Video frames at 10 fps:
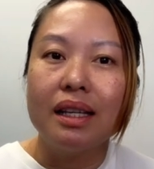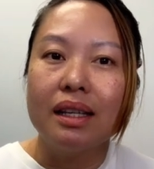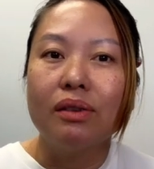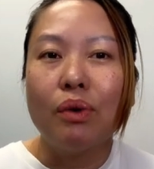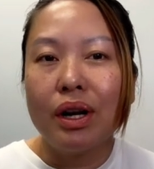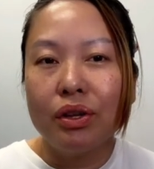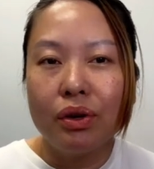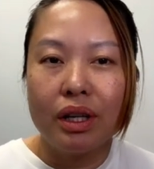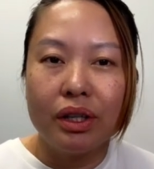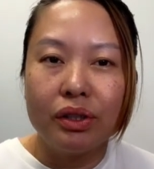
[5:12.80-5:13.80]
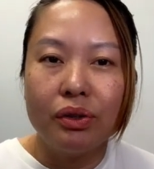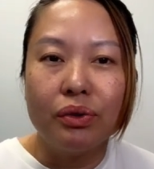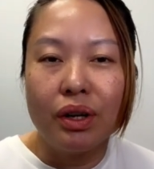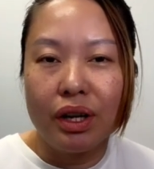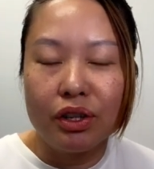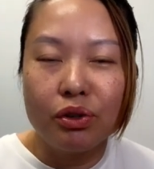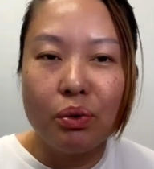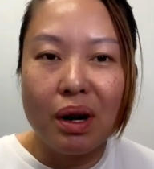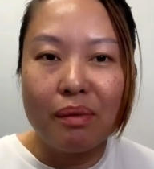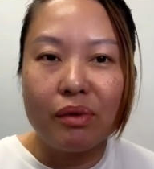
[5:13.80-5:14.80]
what are you going to do? You're going to
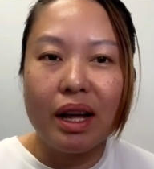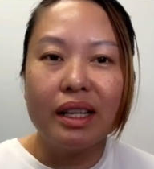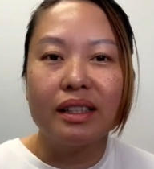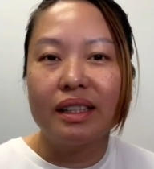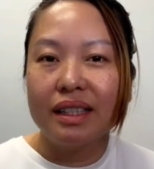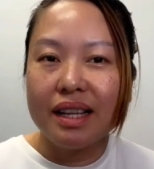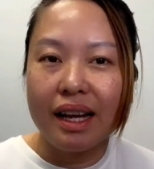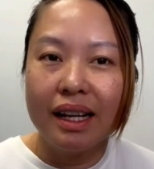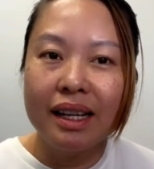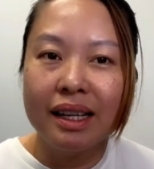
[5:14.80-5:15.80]
sue them, right? It's going to take,